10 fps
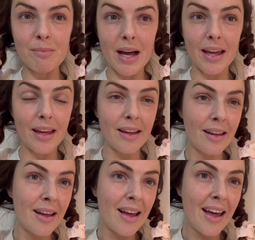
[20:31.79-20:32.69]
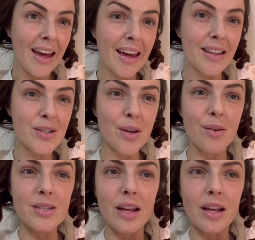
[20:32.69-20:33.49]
My heatless curls.